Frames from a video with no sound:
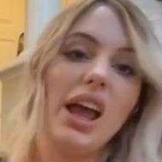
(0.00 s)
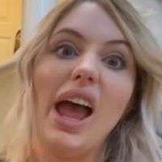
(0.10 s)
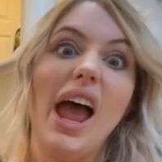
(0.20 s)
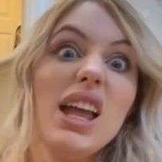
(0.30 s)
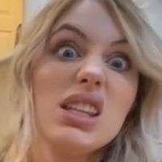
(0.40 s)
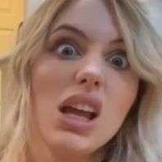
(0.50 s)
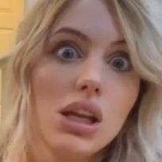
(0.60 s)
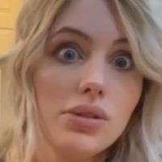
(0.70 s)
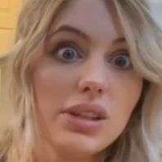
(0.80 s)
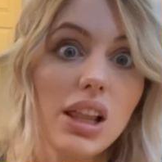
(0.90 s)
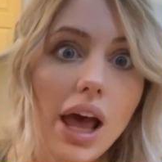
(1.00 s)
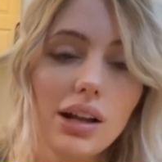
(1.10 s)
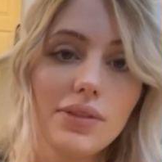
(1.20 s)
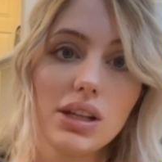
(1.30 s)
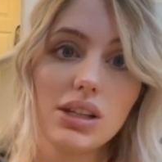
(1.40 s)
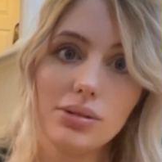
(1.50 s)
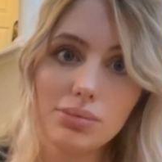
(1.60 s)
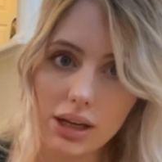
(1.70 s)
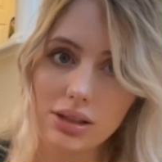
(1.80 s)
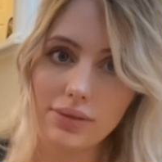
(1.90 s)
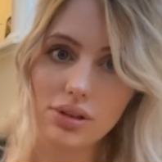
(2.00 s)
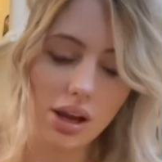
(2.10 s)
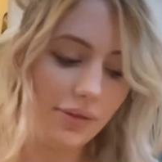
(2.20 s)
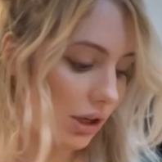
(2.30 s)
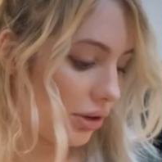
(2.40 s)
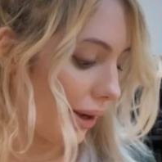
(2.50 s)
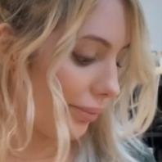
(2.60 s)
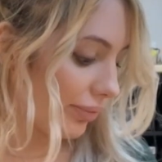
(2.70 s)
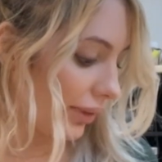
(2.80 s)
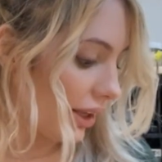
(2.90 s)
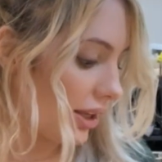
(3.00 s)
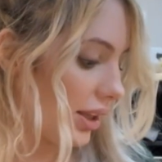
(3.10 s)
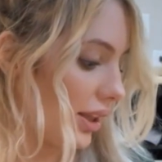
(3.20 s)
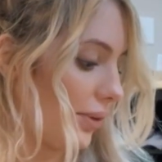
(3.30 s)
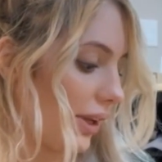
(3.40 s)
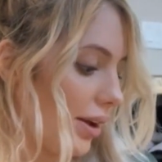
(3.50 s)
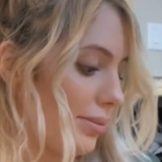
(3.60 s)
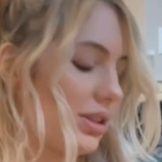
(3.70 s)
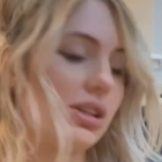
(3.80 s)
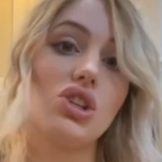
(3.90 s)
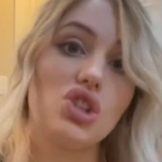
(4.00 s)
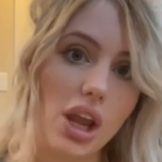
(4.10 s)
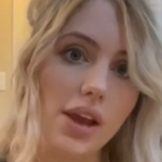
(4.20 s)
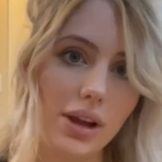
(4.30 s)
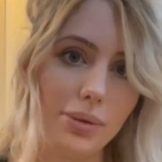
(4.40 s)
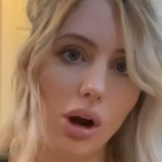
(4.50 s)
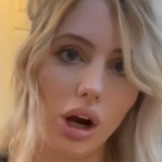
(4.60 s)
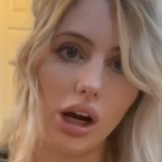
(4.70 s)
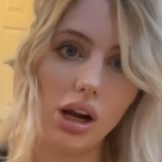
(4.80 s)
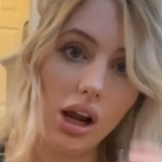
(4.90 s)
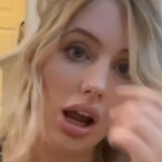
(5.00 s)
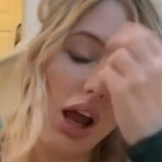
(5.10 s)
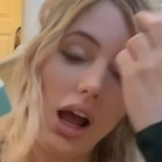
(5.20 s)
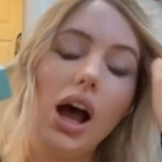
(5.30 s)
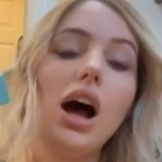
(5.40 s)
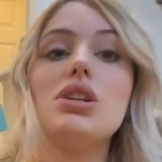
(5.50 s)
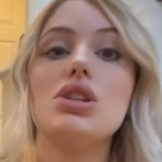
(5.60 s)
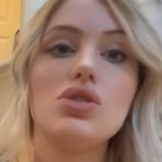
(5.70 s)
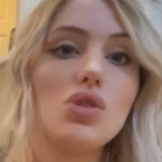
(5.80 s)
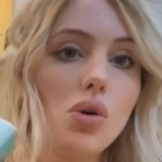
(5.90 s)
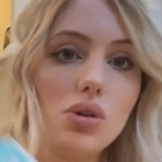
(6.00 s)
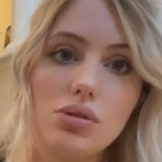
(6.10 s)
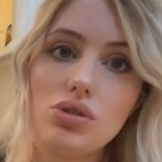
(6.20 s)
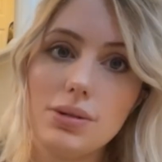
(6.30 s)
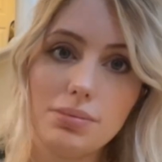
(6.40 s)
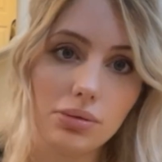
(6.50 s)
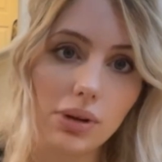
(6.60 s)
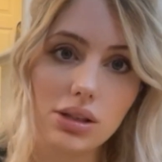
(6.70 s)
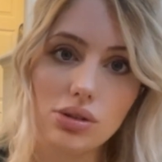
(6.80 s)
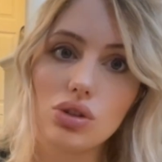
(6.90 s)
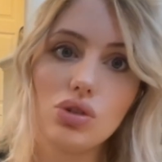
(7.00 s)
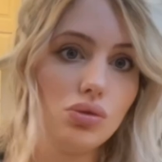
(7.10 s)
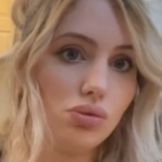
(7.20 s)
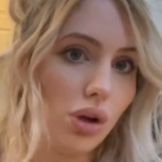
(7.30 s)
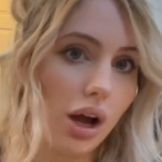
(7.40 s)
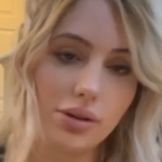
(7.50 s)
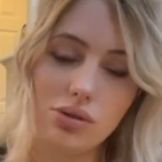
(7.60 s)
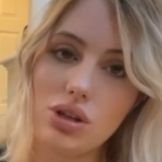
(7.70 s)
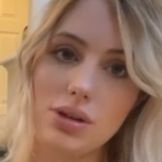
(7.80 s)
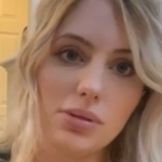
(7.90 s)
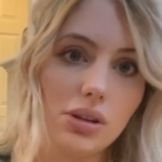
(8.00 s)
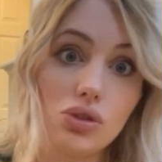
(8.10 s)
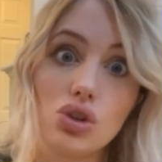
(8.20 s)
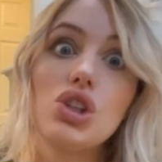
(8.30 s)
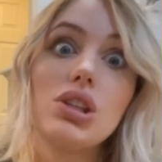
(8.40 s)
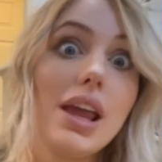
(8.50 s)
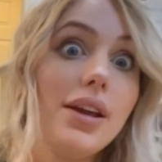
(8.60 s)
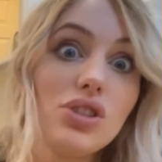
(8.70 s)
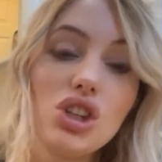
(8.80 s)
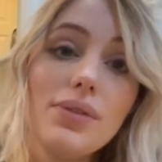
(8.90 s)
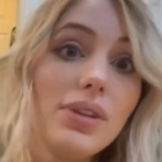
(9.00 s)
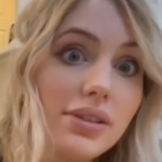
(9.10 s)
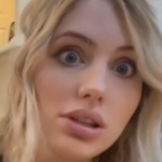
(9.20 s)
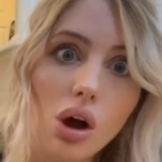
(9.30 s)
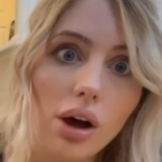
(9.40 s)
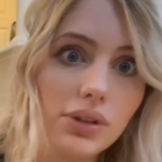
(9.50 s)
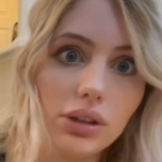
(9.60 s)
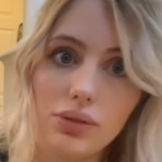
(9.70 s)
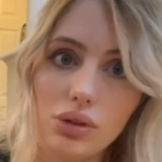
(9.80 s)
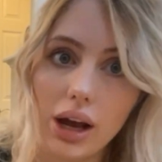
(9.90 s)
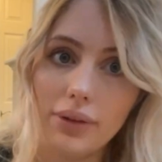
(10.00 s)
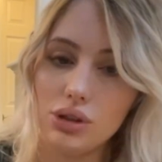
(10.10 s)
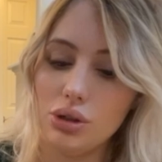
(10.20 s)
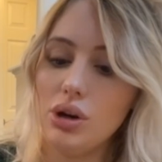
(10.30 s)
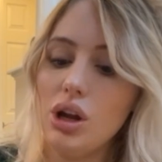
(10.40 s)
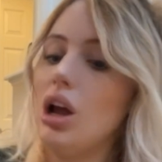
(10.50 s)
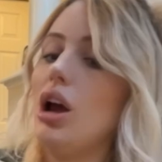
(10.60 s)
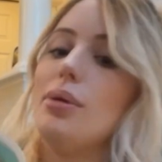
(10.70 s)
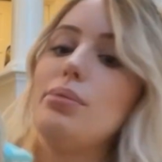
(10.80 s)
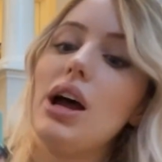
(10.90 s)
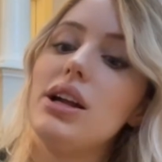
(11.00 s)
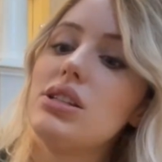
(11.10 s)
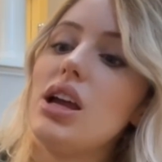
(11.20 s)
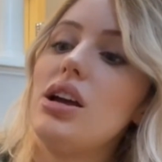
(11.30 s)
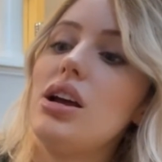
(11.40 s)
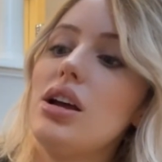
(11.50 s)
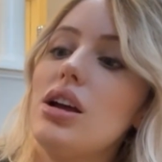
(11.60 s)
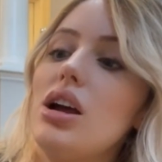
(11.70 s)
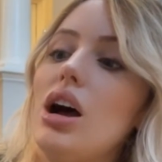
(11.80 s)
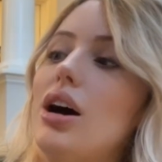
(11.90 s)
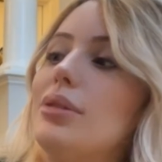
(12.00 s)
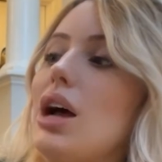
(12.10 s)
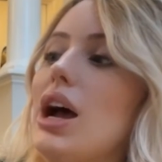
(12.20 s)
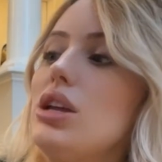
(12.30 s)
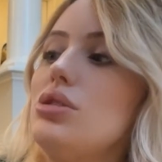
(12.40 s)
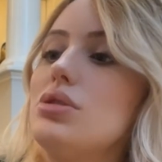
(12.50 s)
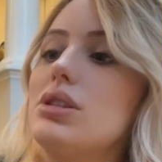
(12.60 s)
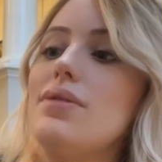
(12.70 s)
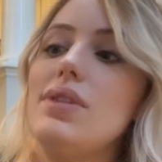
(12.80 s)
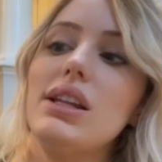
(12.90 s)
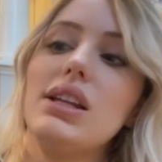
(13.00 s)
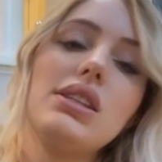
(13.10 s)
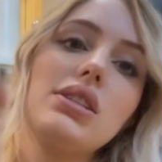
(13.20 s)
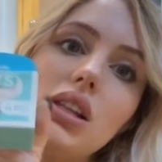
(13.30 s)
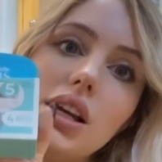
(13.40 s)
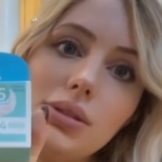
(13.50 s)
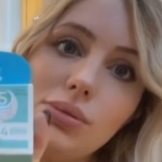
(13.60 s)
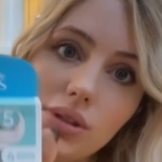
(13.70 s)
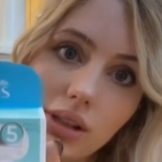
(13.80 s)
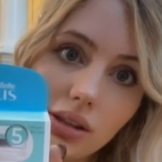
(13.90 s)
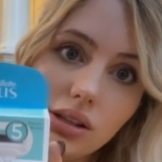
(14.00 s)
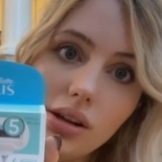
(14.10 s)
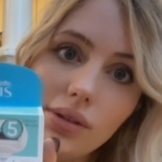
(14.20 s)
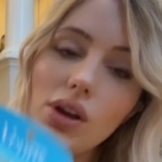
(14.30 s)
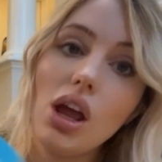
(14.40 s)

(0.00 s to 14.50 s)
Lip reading: And I use a lot of it in place of shaving cream. Then when it comes to the shaving part, don't go cheap with razors. Do not go cheap with razors. Shave less often if you have to. But I use the Venus Deluxe Smooth Sensitive.